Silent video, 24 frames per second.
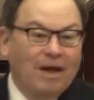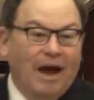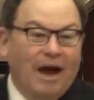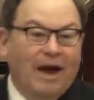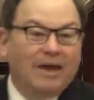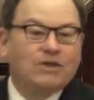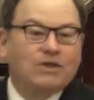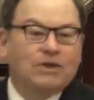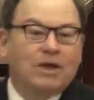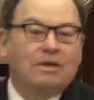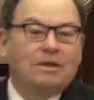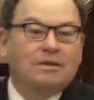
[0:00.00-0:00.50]

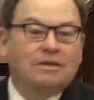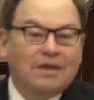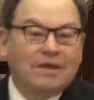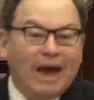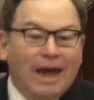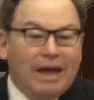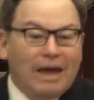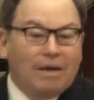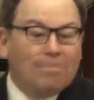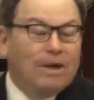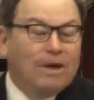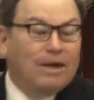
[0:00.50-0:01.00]
I said,
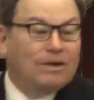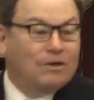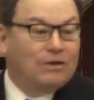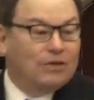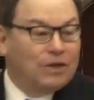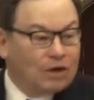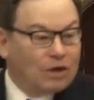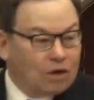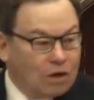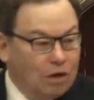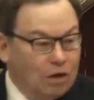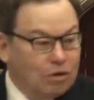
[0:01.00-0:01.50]
take me to
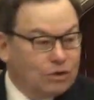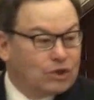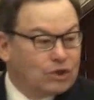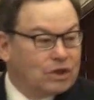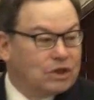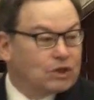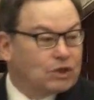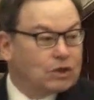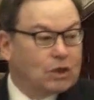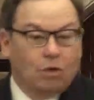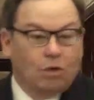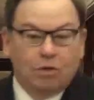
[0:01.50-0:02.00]
the
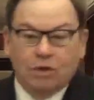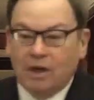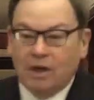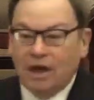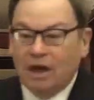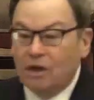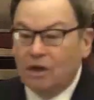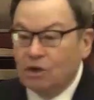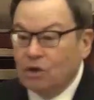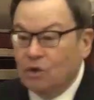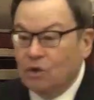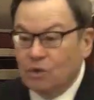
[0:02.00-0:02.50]
closest
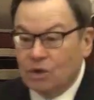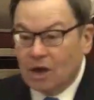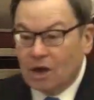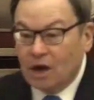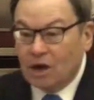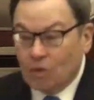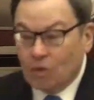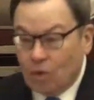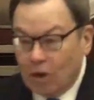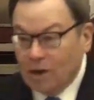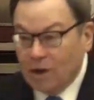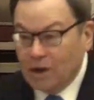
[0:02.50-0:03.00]
hotel, don't
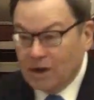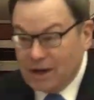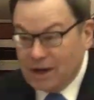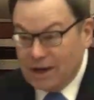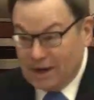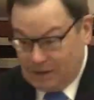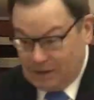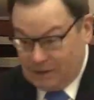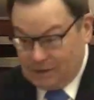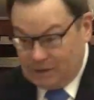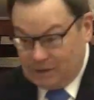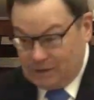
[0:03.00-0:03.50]
care where it
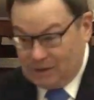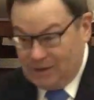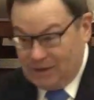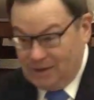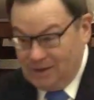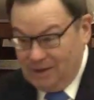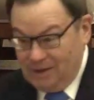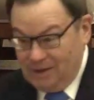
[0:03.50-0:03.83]
is.